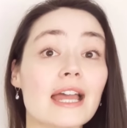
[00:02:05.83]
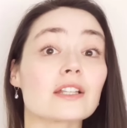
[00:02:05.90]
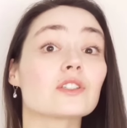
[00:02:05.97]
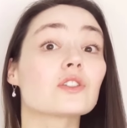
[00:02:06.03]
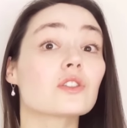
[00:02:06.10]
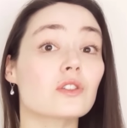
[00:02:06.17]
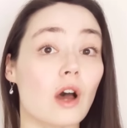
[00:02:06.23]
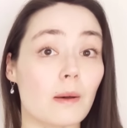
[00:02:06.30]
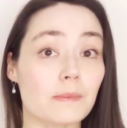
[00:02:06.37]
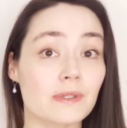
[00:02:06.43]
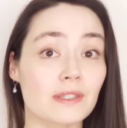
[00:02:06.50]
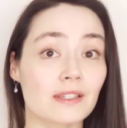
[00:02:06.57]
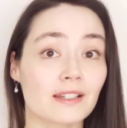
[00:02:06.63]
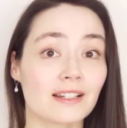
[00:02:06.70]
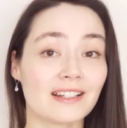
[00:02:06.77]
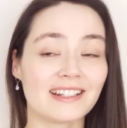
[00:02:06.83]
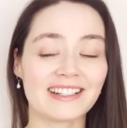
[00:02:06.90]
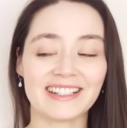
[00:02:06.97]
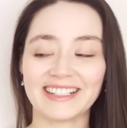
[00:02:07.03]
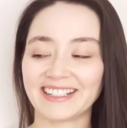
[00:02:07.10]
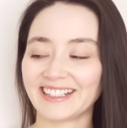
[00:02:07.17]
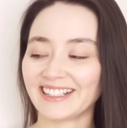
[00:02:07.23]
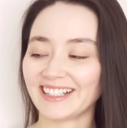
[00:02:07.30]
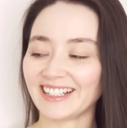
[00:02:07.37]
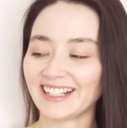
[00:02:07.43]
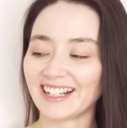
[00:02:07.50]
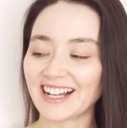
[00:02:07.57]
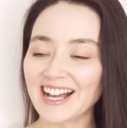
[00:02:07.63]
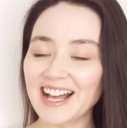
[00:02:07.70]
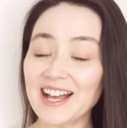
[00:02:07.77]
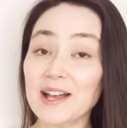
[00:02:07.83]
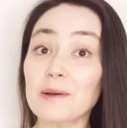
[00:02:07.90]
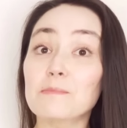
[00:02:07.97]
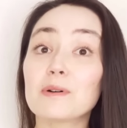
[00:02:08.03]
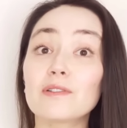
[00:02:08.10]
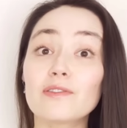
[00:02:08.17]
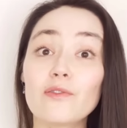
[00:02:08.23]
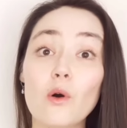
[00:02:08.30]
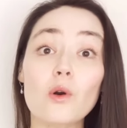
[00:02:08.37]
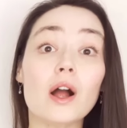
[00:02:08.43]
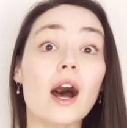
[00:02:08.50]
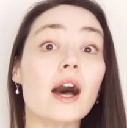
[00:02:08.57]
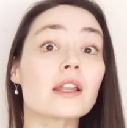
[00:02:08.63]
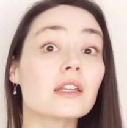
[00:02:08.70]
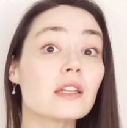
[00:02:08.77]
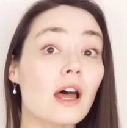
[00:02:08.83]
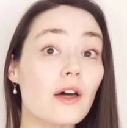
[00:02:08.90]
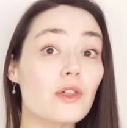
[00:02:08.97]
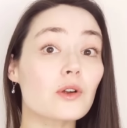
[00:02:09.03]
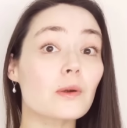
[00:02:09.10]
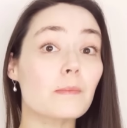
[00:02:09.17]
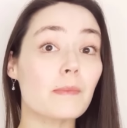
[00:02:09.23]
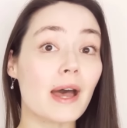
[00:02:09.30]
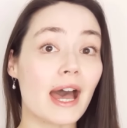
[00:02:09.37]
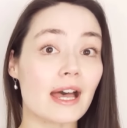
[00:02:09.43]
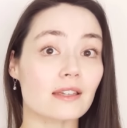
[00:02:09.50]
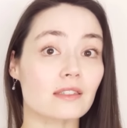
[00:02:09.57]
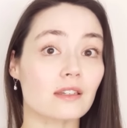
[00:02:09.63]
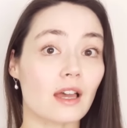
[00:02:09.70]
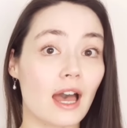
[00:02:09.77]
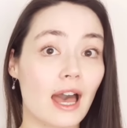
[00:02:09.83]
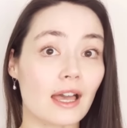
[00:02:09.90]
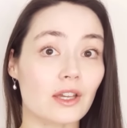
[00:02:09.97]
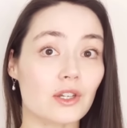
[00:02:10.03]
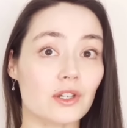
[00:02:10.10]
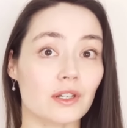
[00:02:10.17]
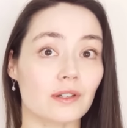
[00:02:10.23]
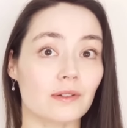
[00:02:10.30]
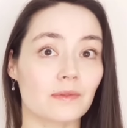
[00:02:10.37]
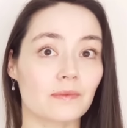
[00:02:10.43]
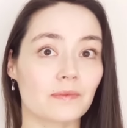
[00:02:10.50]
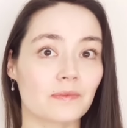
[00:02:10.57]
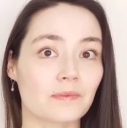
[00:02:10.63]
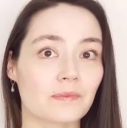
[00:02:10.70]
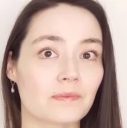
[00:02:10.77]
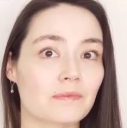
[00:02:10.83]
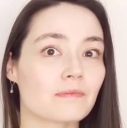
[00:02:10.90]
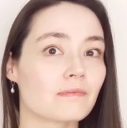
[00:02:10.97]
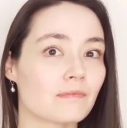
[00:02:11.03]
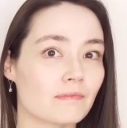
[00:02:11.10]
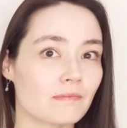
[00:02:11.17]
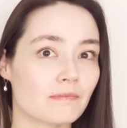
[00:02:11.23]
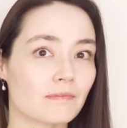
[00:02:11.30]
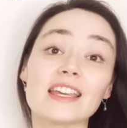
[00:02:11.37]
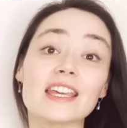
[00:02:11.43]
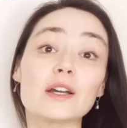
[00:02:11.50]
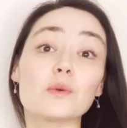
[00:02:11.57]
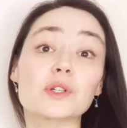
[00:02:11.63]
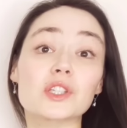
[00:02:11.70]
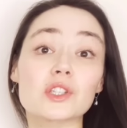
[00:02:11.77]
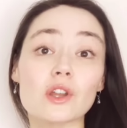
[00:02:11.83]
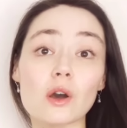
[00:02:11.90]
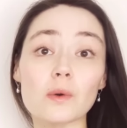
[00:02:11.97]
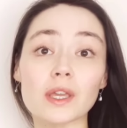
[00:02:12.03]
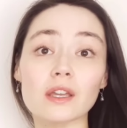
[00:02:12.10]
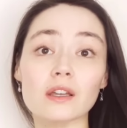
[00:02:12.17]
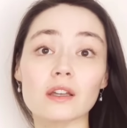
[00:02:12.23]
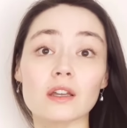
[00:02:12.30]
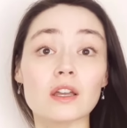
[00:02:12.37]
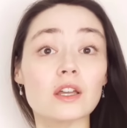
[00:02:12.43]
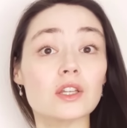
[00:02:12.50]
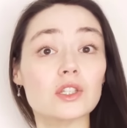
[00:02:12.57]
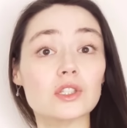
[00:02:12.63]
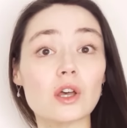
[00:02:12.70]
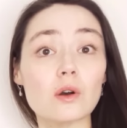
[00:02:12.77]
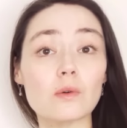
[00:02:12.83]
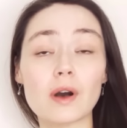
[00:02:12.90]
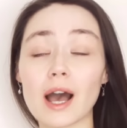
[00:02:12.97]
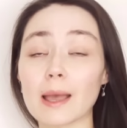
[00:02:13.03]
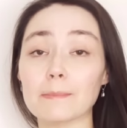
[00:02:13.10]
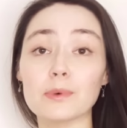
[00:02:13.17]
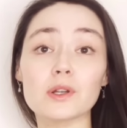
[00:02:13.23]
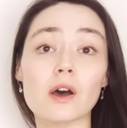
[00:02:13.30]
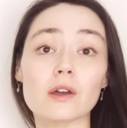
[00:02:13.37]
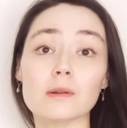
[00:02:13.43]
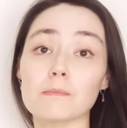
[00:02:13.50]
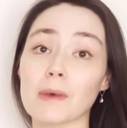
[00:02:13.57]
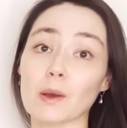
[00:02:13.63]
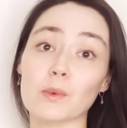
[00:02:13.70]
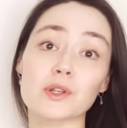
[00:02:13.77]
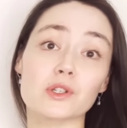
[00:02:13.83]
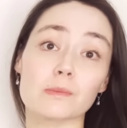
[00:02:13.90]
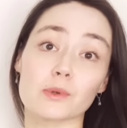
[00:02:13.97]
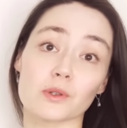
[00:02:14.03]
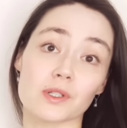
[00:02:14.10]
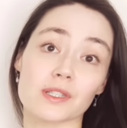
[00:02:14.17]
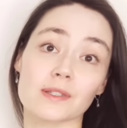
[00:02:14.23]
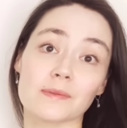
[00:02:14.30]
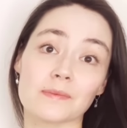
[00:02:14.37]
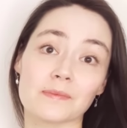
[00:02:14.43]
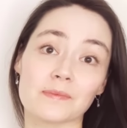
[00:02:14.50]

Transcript: and stops before another past action. It was snowing, so I put on my winter boots.